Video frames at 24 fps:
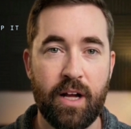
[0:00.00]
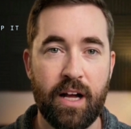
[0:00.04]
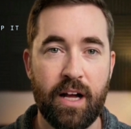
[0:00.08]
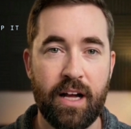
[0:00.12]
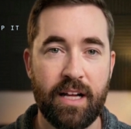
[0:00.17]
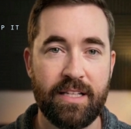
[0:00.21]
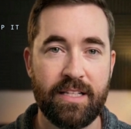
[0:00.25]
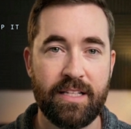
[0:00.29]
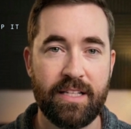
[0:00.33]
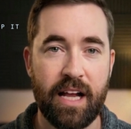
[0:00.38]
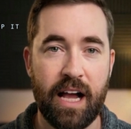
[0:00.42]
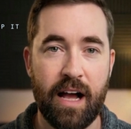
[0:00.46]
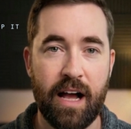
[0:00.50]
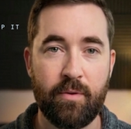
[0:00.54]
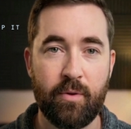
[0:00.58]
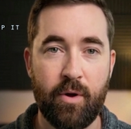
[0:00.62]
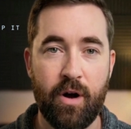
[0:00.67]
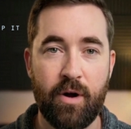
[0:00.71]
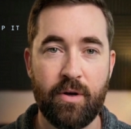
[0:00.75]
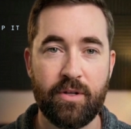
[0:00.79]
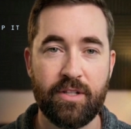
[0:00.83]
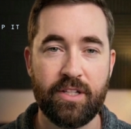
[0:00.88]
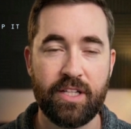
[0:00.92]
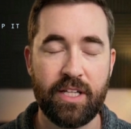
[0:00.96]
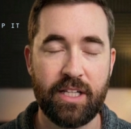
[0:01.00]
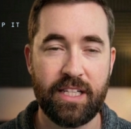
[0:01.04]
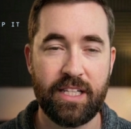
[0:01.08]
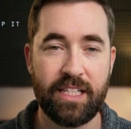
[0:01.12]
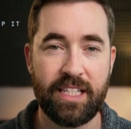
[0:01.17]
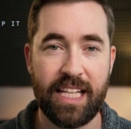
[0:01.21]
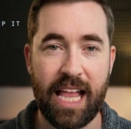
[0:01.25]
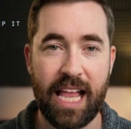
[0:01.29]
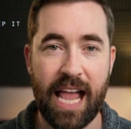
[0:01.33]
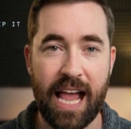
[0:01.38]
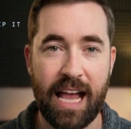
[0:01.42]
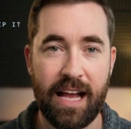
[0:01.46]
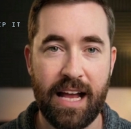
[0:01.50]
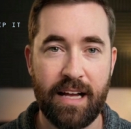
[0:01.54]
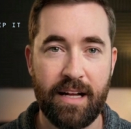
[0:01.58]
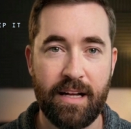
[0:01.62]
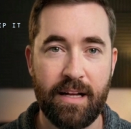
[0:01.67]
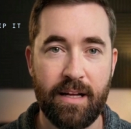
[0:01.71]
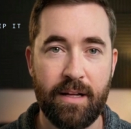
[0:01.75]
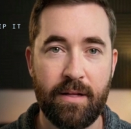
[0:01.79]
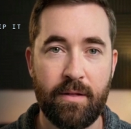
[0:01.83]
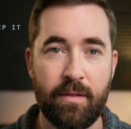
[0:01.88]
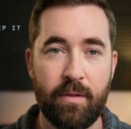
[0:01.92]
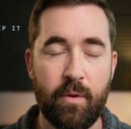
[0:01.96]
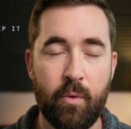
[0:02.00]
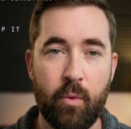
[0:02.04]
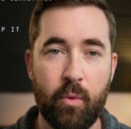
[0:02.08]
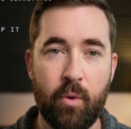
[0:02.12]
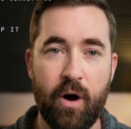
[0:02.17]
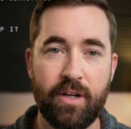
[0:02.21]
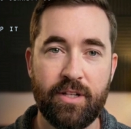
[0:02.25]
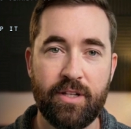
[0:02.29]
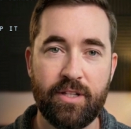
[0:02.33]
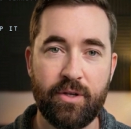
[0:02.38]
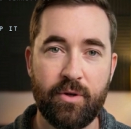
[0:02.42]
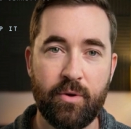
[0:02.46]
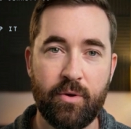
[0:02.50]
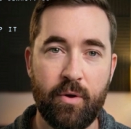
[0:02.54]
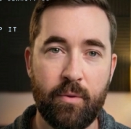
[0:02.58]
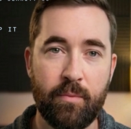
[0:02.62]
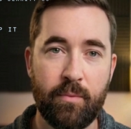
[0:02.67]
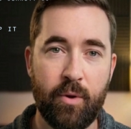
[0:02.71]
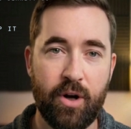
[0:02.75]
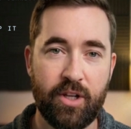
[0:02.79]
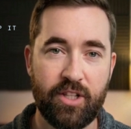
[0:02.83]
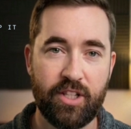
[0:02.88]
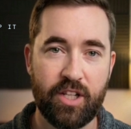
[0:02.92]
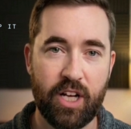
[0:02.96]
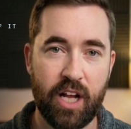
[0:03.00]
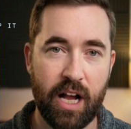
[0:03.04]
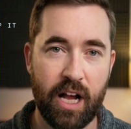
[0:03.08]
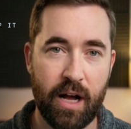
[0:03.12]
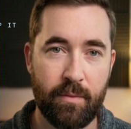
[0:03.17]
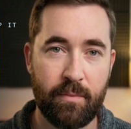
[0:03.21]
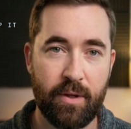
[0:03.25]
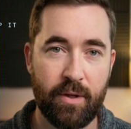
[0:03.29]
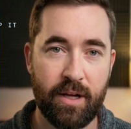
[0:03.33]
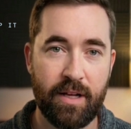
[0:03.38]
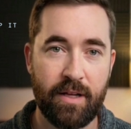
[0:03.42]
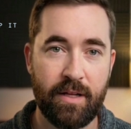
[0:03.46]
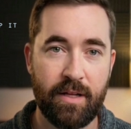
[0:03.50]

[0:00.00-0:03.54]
Assign roles to the stack. 1 tool per job.